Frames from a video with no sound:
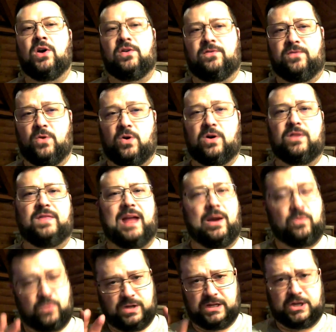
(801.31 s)
for
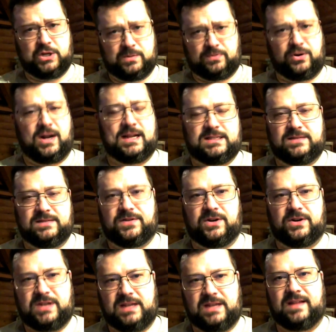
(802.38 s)
that really good price of
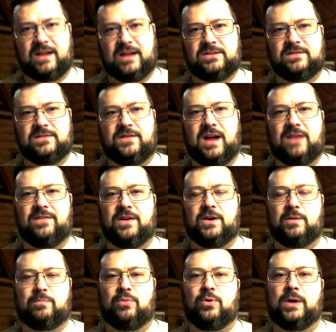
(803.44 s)

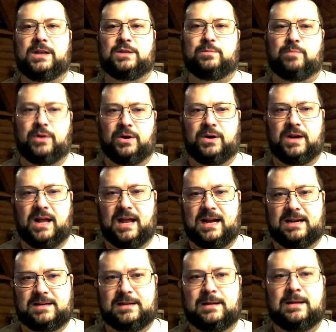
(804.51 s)
13,500 points per
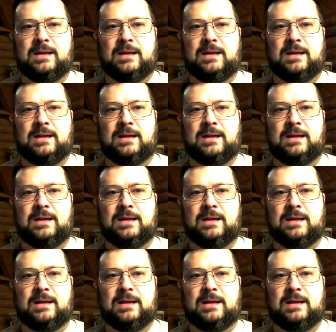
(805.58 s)
night.